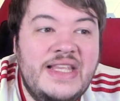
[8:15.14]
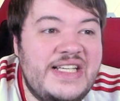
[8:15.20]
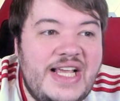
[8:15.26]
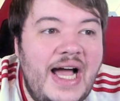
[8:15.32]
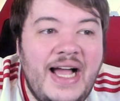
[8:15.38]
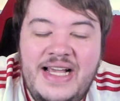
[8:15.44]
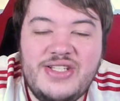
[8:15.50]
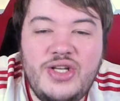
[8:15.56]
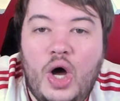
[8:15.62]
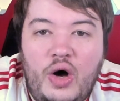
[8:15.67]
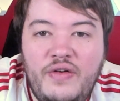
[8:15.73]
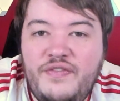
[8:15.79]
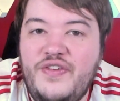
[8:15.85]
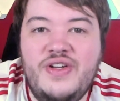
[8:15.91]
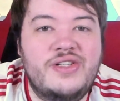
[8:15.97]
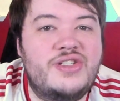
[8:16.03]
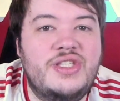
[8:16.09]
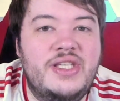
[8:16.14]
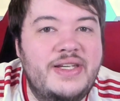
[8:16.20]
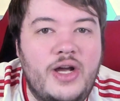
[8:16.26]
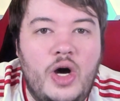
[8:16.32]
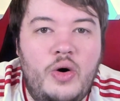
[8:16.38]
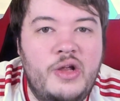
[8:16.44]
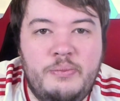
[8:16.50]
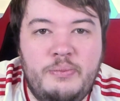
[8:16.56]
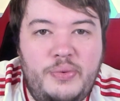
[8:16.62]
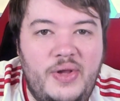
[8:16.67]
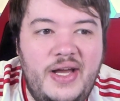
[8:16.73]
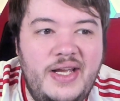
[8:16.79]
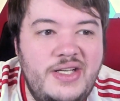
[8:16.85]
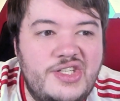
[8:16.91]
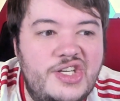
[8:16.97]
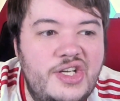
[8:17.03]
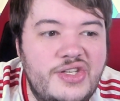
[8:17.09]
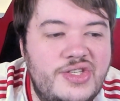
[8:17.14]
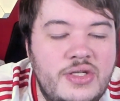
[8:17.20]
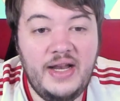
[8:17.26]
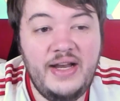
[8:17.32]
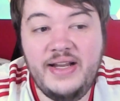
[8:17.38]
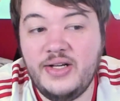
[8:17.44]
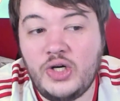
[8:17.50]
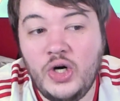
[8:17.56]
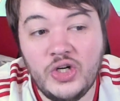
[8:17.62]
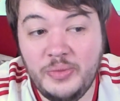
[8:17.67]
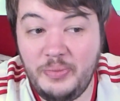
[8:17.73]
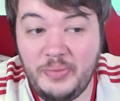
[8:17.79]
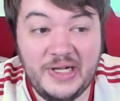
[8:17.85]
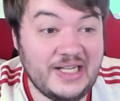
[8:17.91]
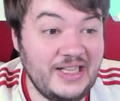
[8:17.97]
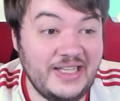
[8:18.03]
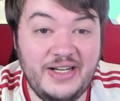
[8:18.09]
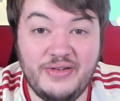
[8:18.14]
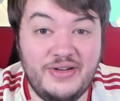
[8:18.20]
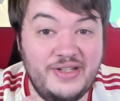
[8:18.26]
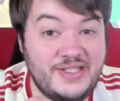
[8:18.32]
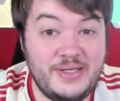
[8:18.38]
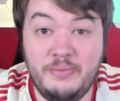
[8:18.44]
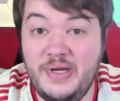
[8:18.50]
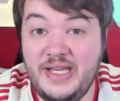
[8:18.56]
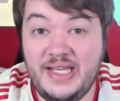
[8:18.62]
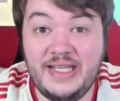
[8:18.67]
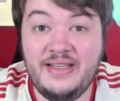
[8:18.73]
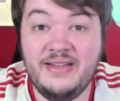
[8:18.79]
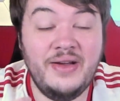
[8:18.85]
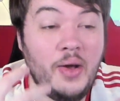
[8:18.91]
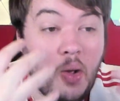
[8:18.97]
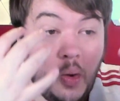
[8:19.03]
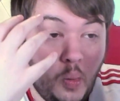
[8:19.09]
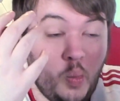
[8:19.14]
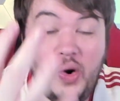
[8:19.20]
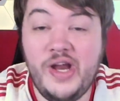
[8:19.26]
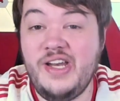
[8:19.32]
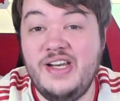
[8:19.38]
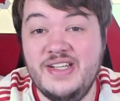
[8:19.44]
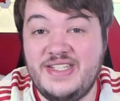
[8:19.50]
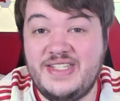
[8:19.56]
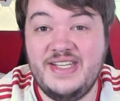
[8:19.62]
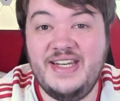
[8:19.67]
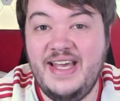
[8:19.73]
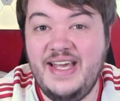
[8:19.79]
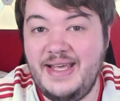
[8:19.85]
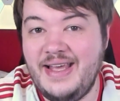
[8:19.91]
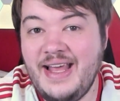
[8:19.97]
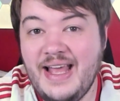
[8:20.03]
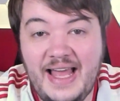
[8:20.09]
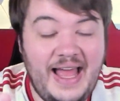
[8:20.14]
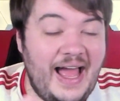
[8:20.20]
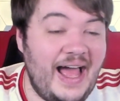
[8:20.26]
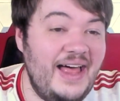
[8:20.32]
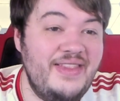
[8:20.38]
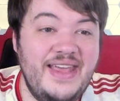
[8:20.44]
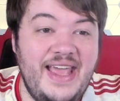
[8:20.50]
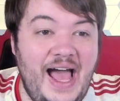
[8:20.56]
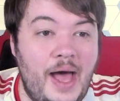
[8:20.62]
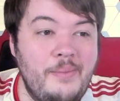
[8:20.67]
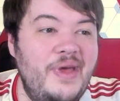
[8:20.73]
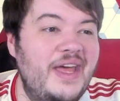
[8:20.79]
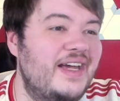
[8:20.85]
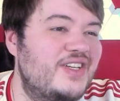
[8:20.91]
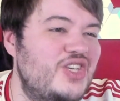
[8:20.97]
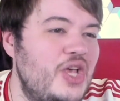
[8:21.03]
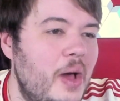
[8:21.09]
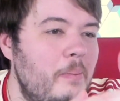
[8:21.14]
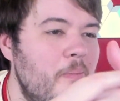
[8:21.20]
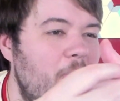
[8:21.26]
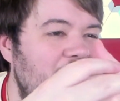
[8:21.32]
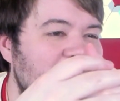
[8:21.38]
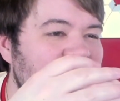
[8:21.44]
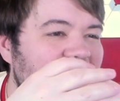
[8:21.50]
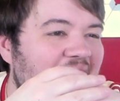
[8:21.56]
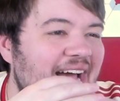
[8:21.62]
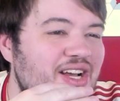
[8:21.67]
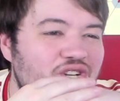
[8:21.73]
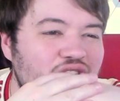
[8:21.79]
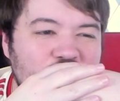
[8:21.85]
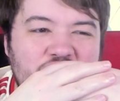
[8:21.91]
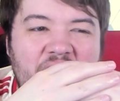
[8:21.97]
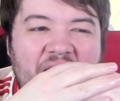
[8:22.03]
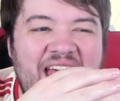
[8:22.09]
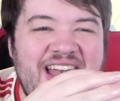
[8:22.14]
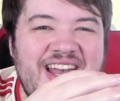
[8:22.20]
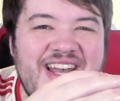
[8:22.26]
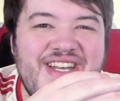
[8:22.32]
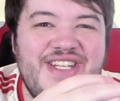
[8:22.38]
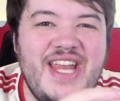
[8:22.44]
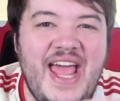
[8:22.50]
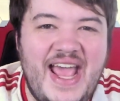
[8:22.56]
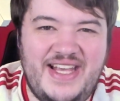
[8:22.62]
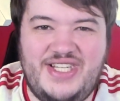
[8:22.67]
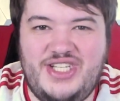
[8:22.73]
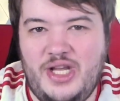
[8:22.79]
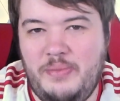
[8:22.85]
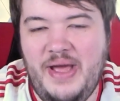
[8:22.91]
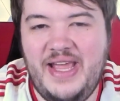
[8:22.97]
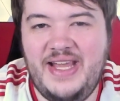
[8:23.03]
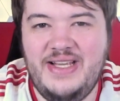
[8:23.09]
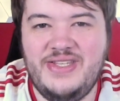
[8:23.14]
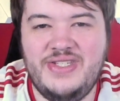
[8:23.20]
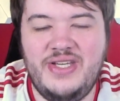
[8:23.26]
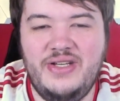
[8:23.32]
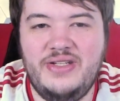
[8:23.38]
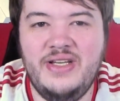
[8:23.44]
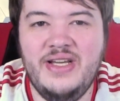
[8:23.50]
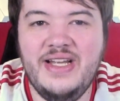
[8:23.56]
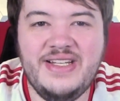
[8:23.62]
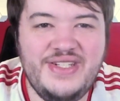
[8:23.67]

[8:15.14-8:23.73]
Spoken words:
This guy's obviously going places. And it couldn't be clearer to me, witnessing it at the Amex, Man United just getting decimated